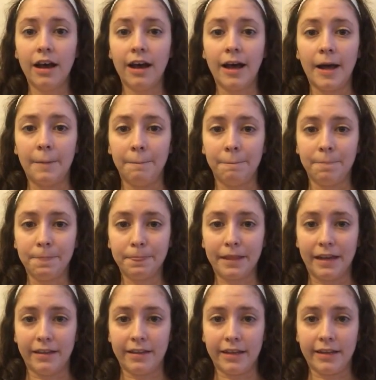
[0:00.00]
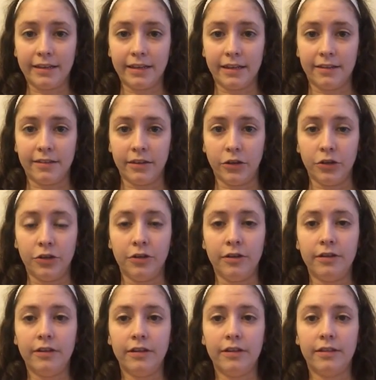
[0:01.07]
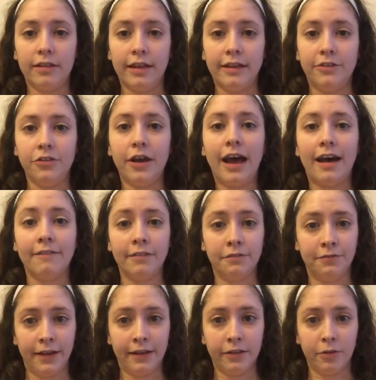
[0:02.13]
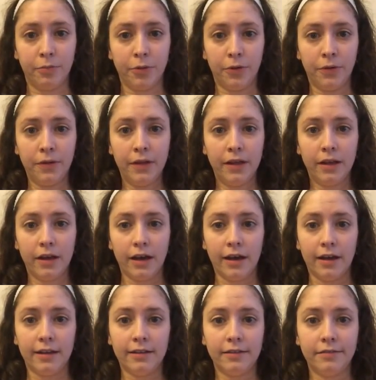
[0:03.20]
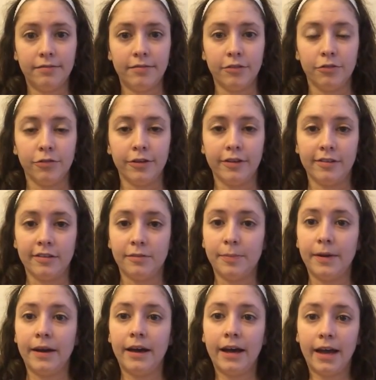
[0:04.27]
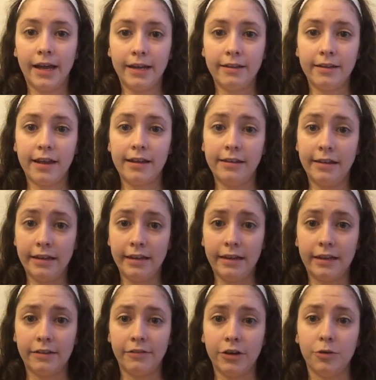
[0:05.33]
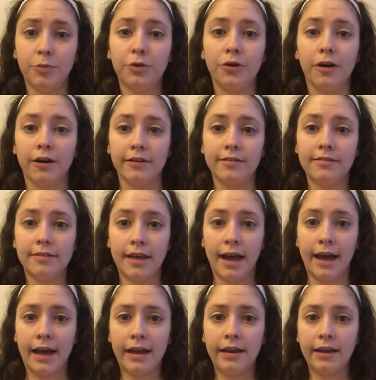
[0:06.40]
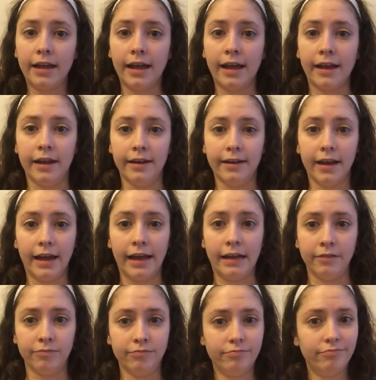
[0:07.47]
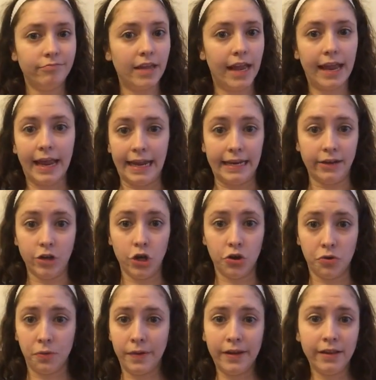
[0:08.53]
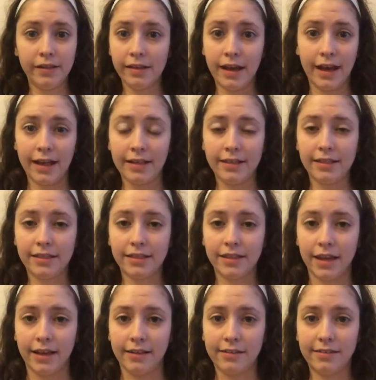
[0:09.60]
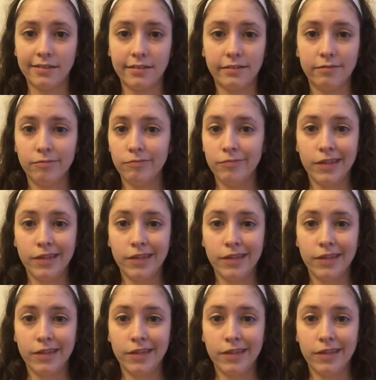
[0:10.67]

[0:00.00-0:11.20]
I think it's a good thing to have available. The reasons behind needing it available are sad, and I hate knowing that that's